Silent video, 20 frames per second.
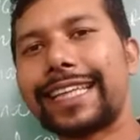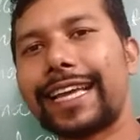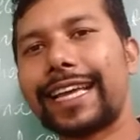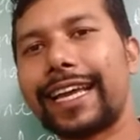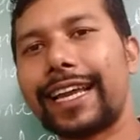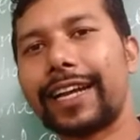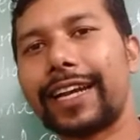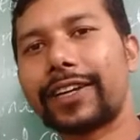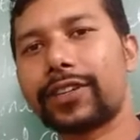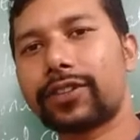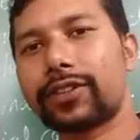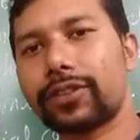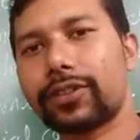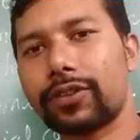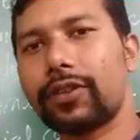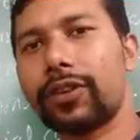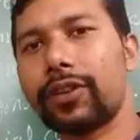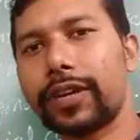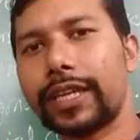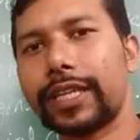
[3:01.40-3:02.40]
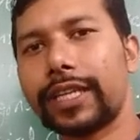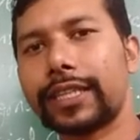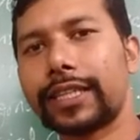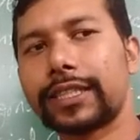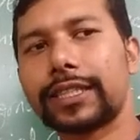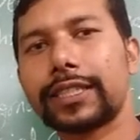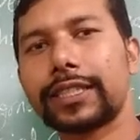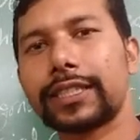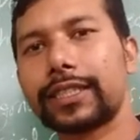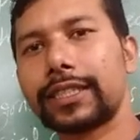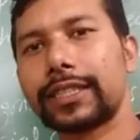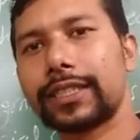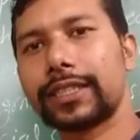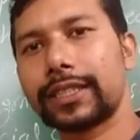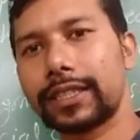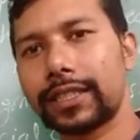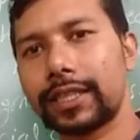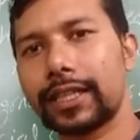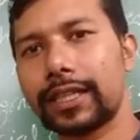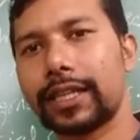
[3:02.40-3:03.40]
the electronic
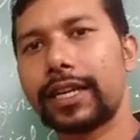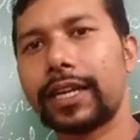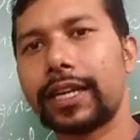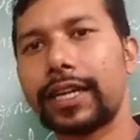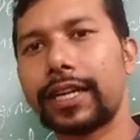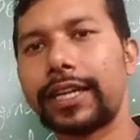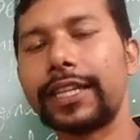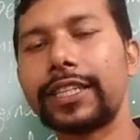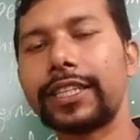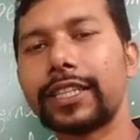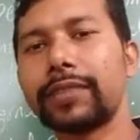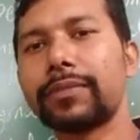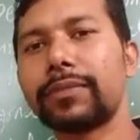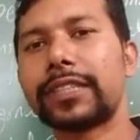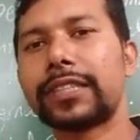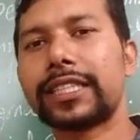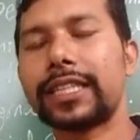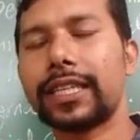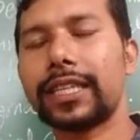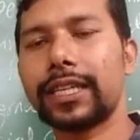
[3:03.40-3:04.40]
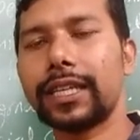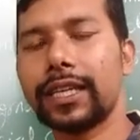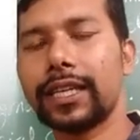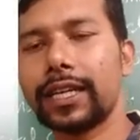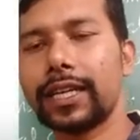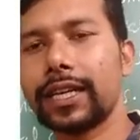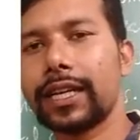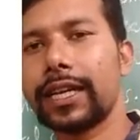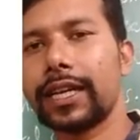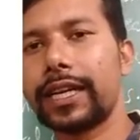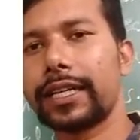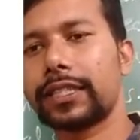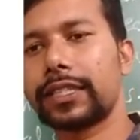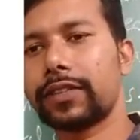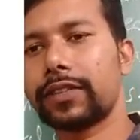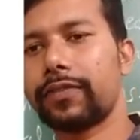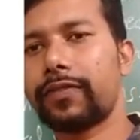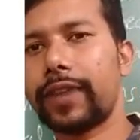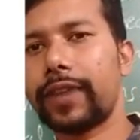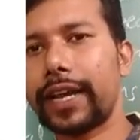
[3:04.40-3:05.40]
written machine. It's
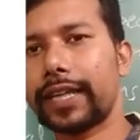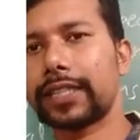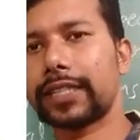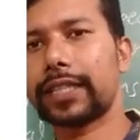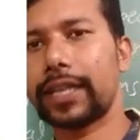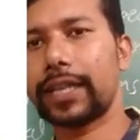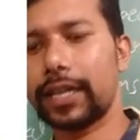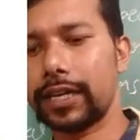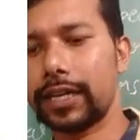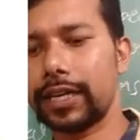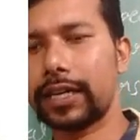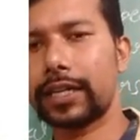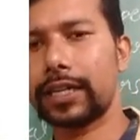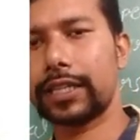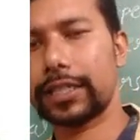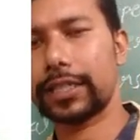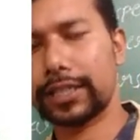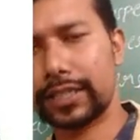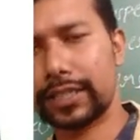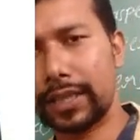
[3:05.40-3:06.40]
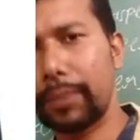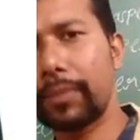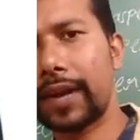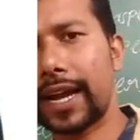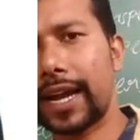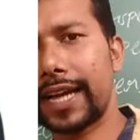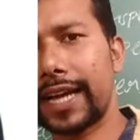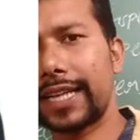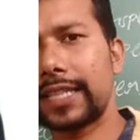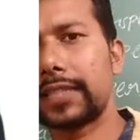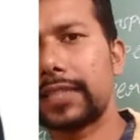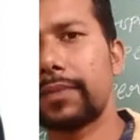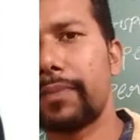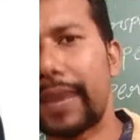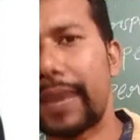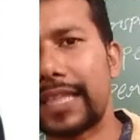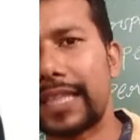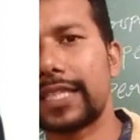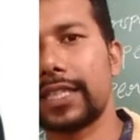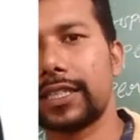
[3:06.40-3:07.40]
a fax, a summarized
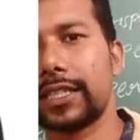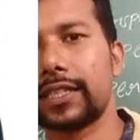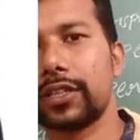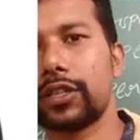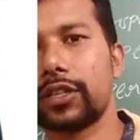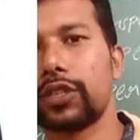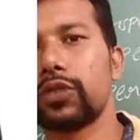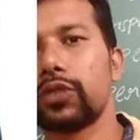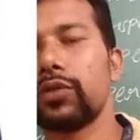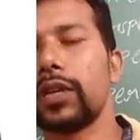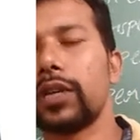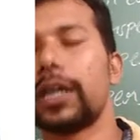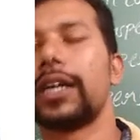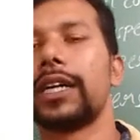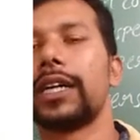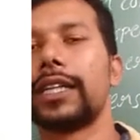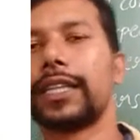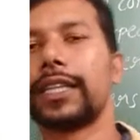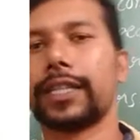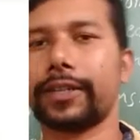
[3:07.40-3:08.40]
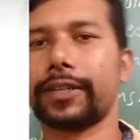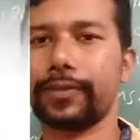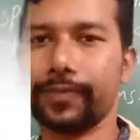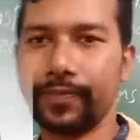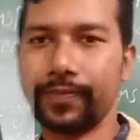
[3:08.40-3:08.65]
message to the other.